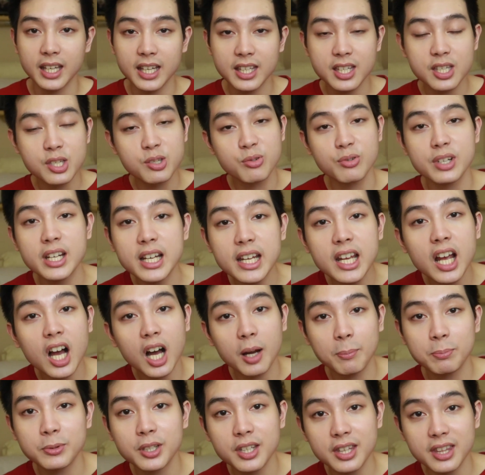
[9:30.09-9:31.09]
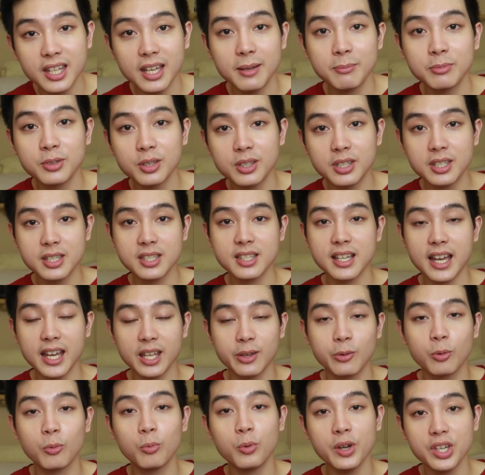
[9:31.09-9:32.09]
It is really up to them to
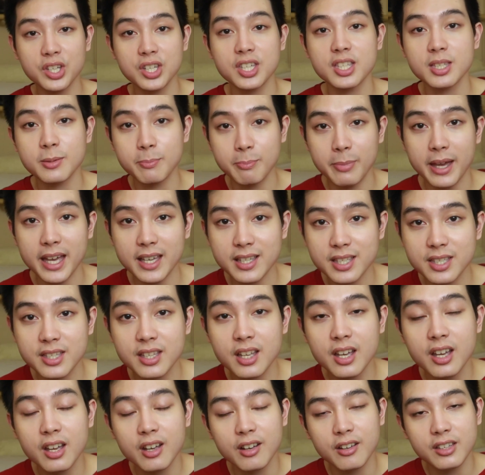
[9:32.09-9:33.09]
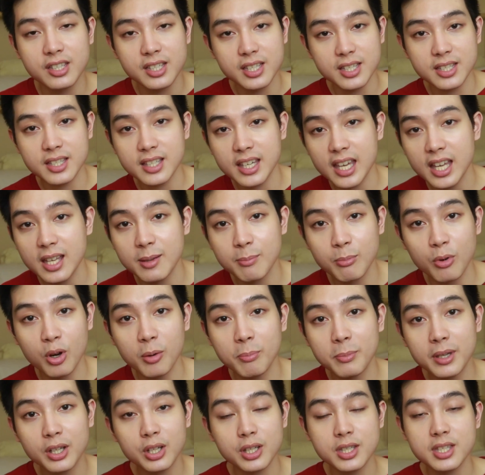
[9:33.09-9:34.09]
decide which is best sa skin mo
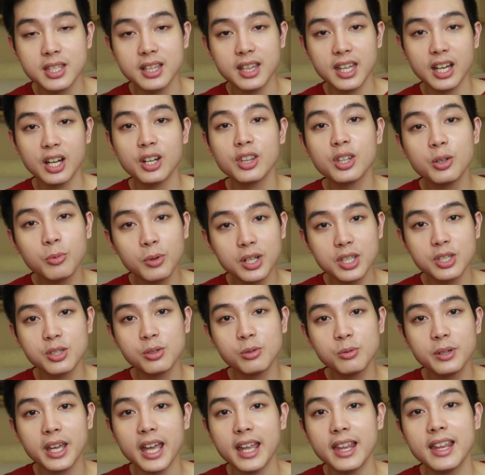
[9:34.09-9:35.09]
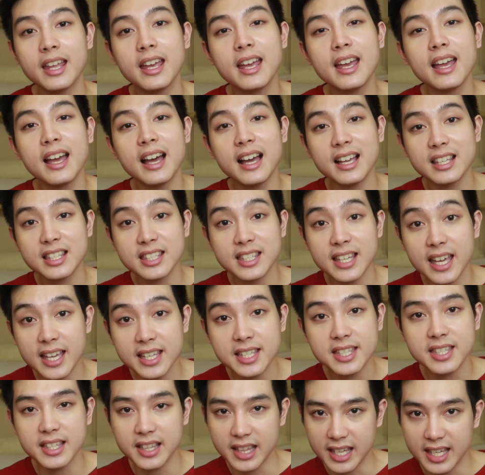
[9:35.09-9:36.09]
because they are the ones who can
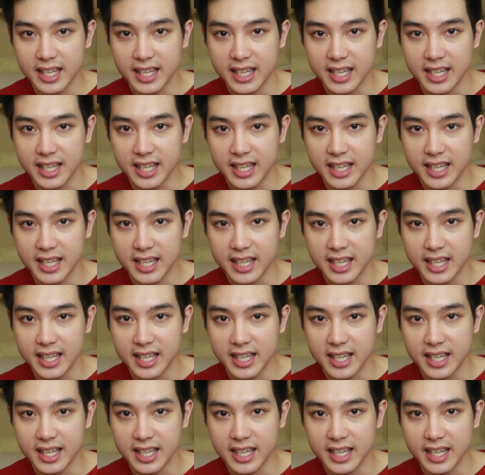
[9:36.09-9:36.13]
assess